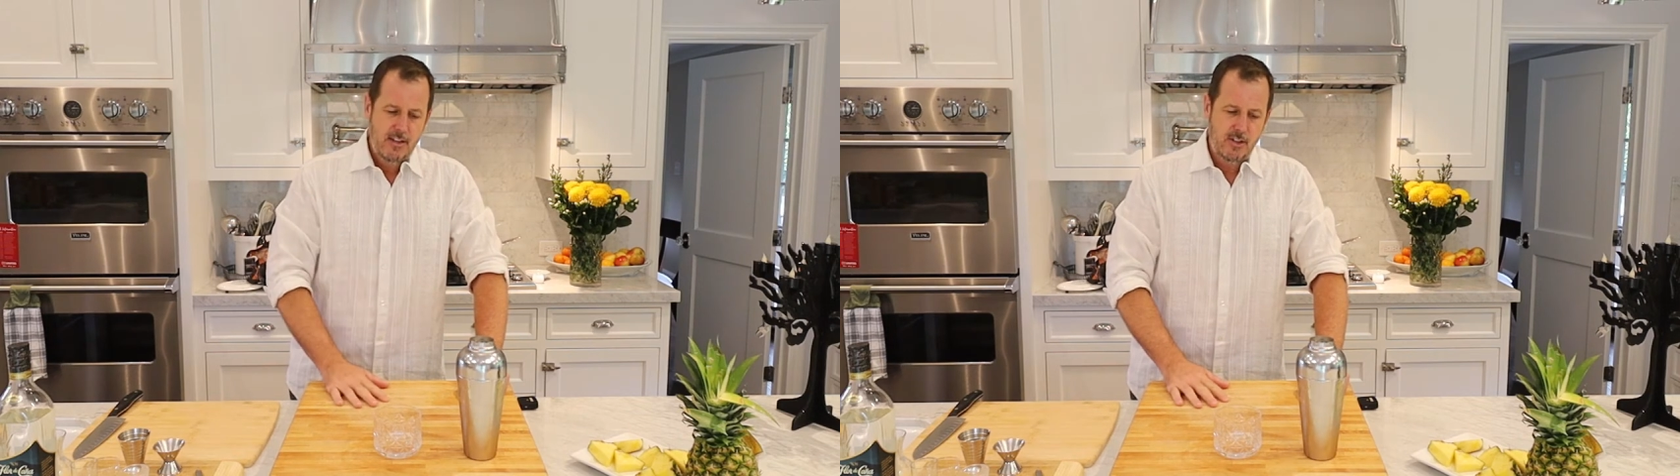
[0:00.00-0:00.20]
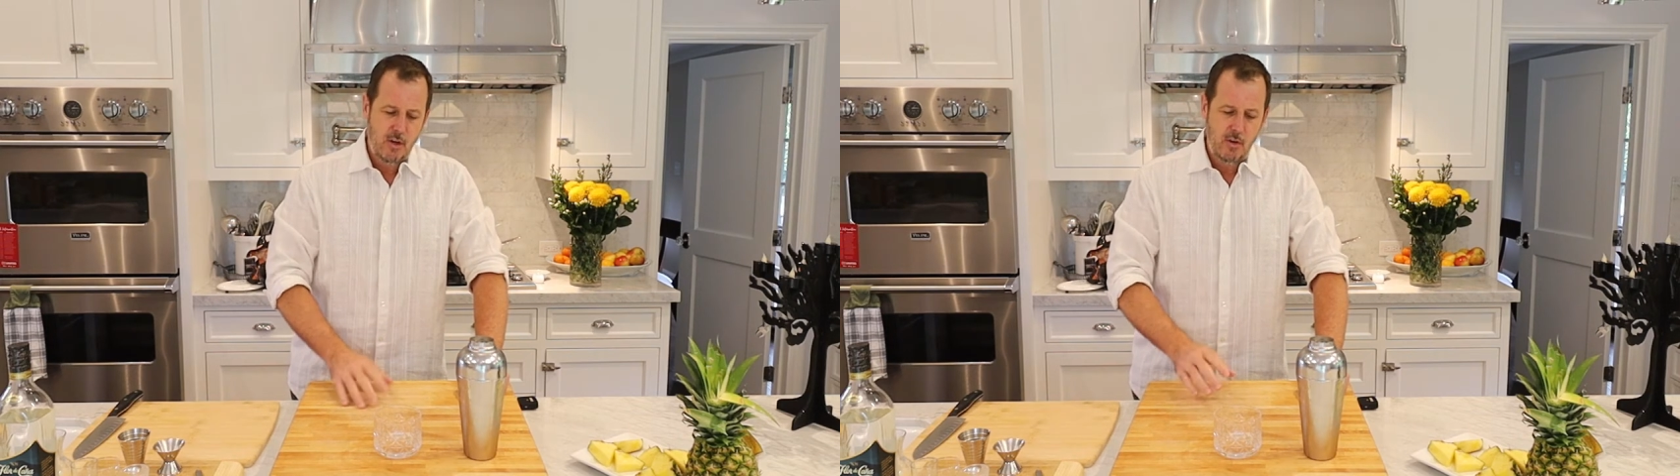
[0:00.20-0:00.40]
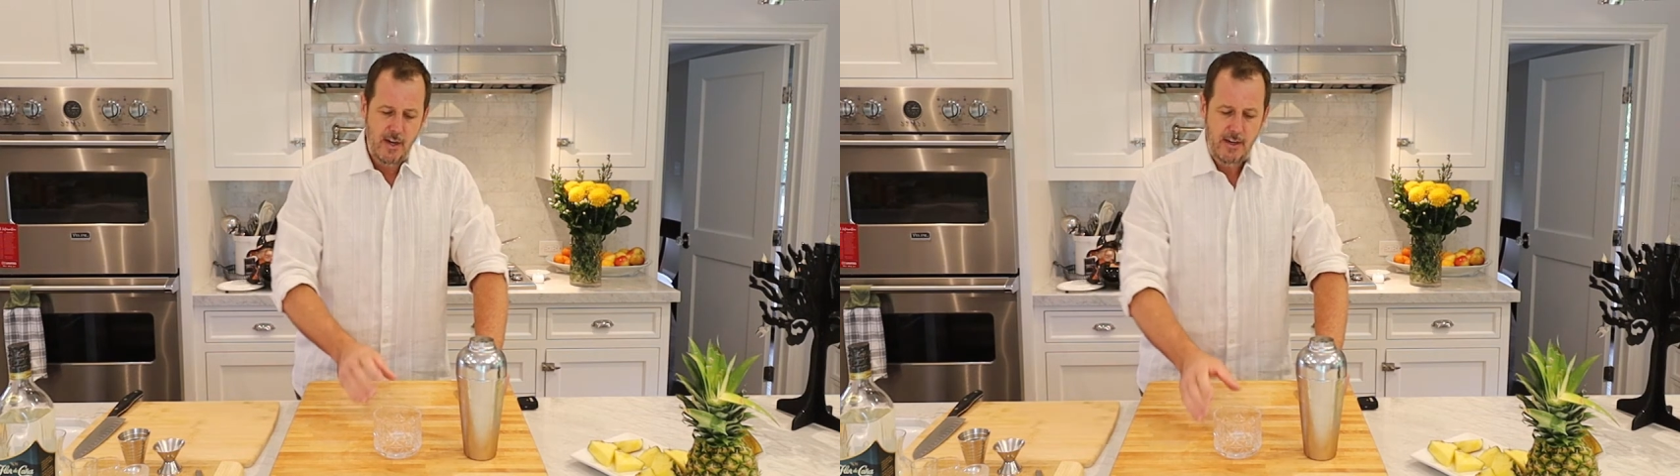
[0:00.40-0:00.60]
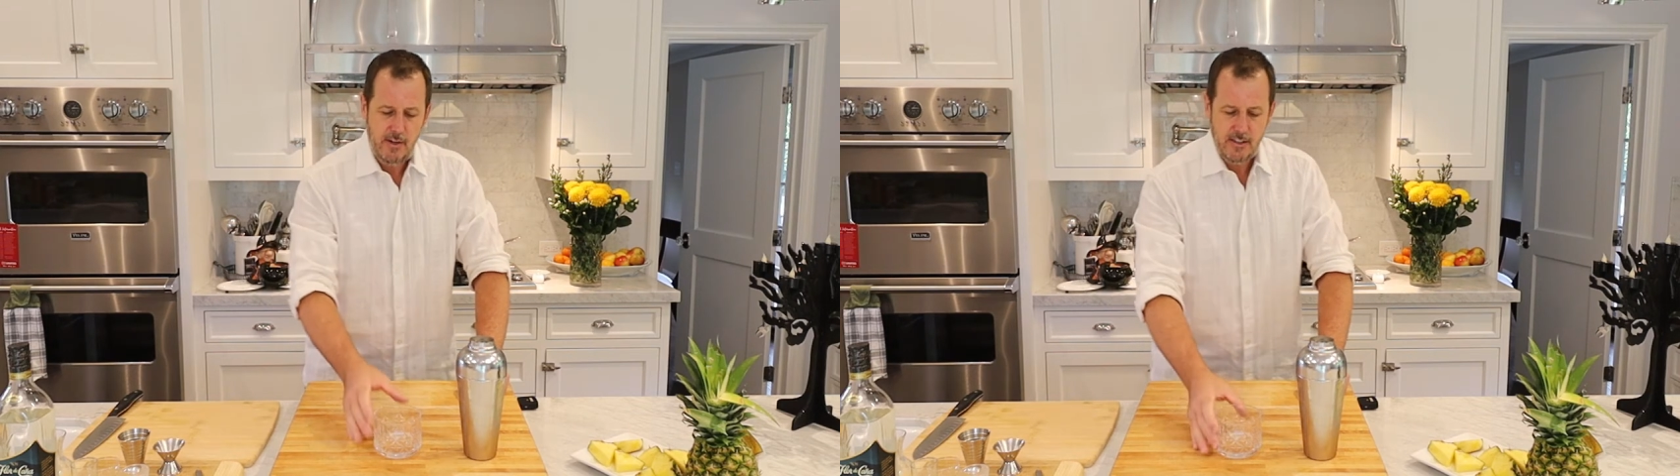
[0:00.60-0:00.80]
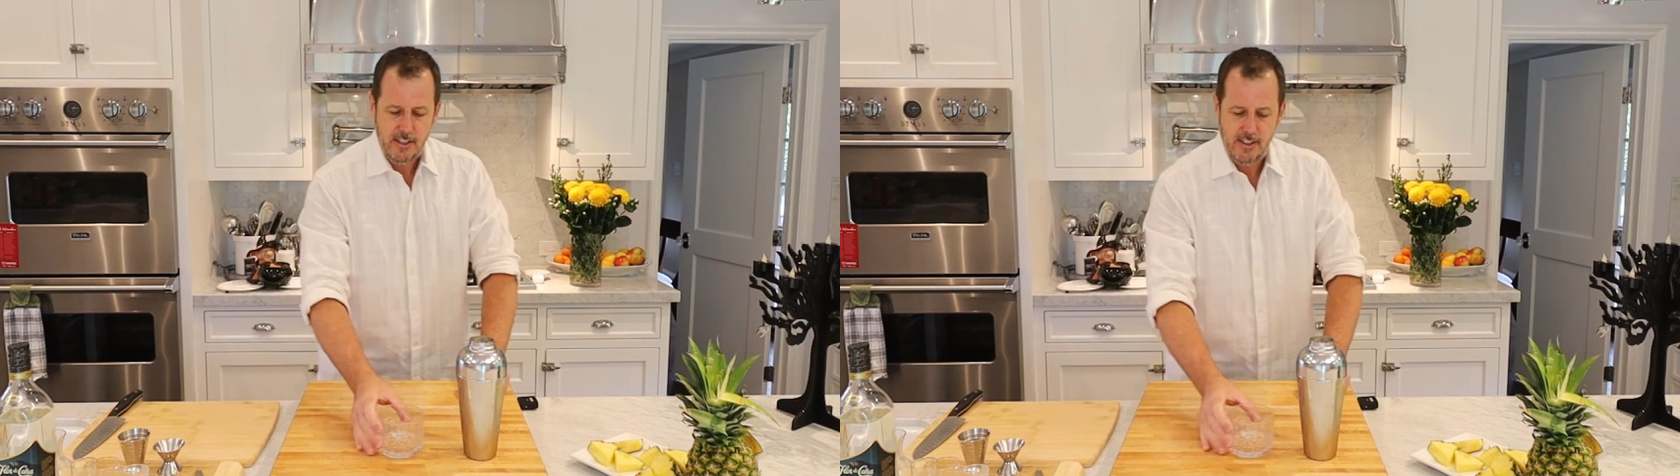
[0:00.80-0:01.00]
So
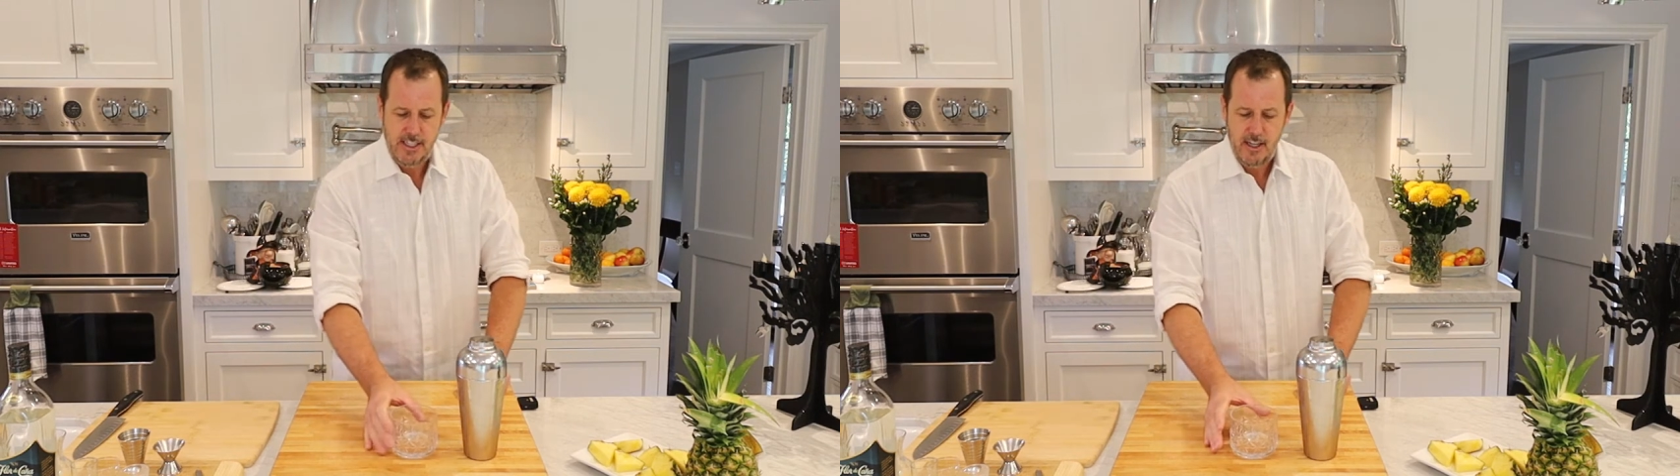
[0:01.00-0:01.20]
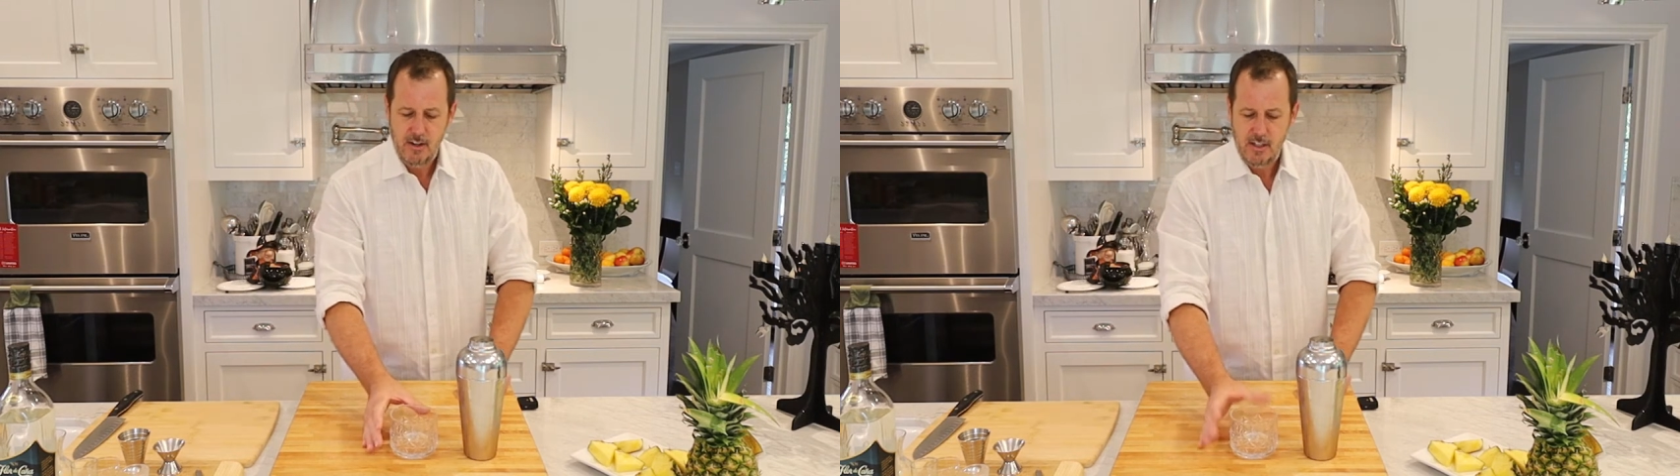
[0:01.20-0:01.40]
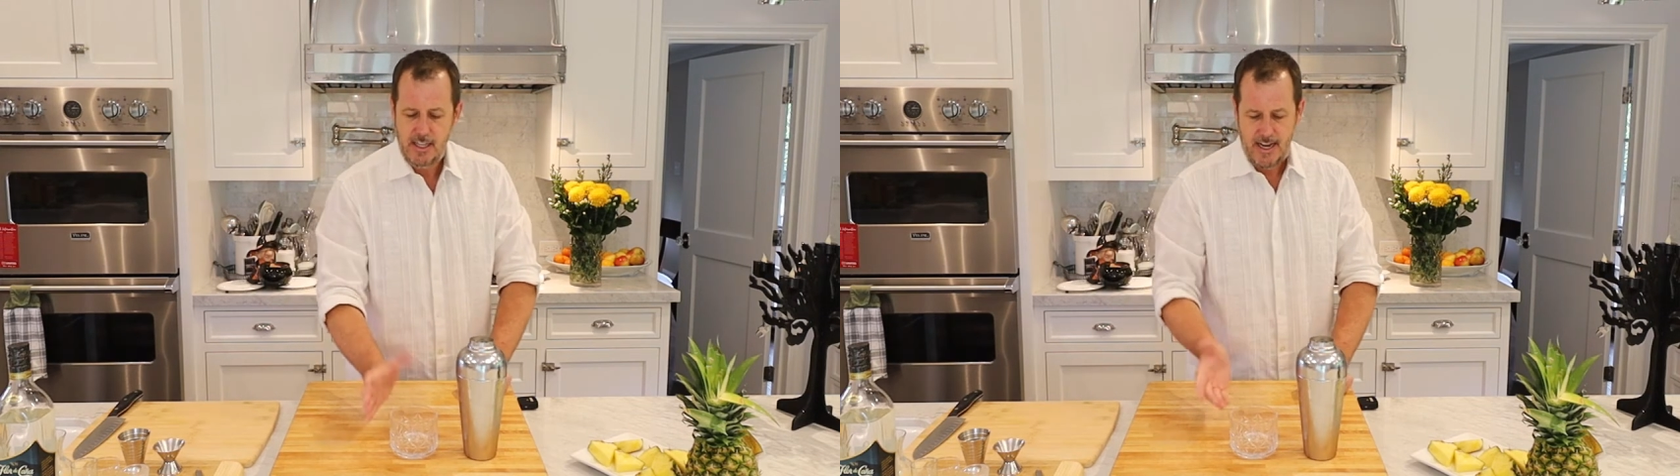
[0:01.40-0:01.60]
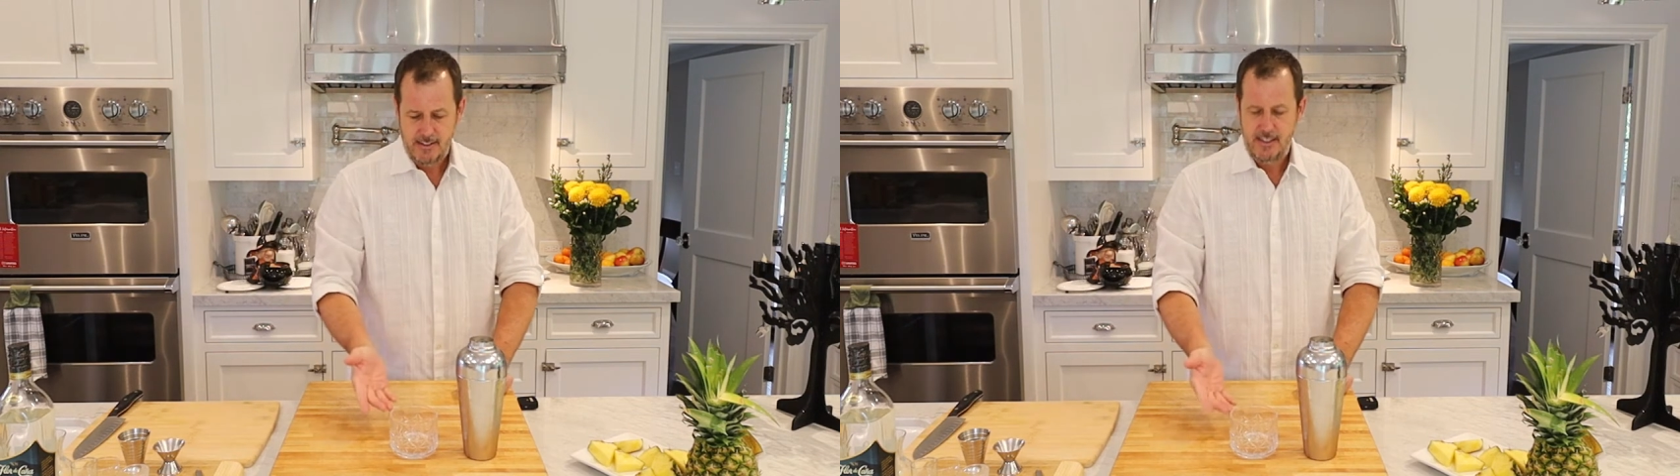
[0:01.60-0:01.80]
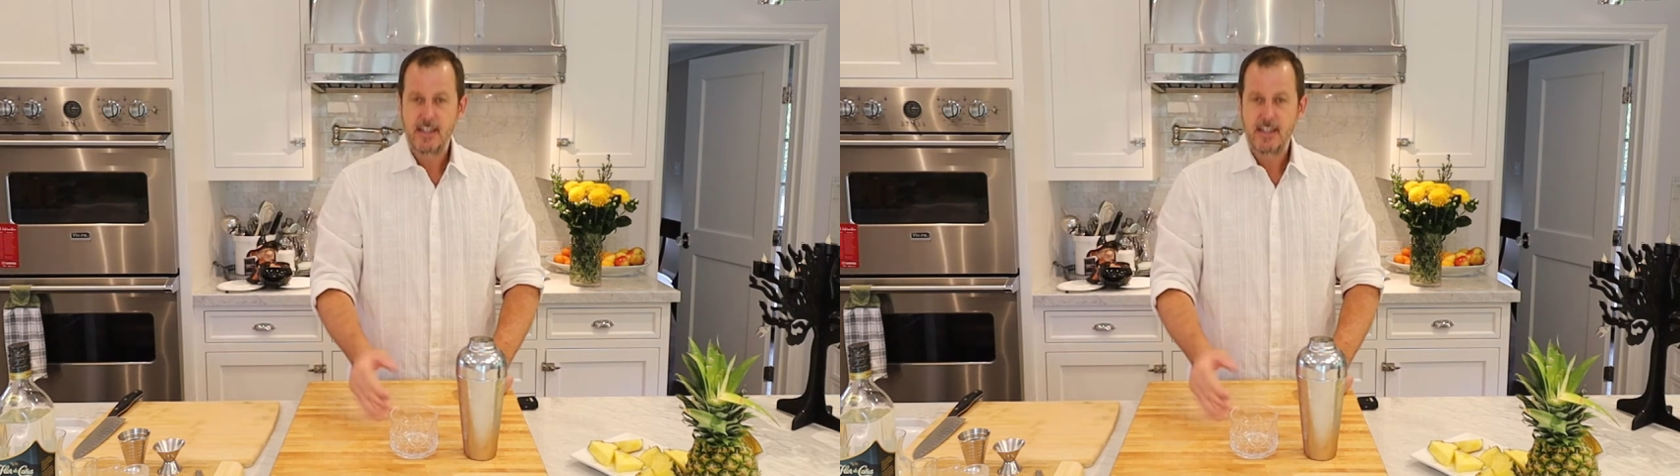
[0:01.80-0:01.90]
anyways, let's get our glass,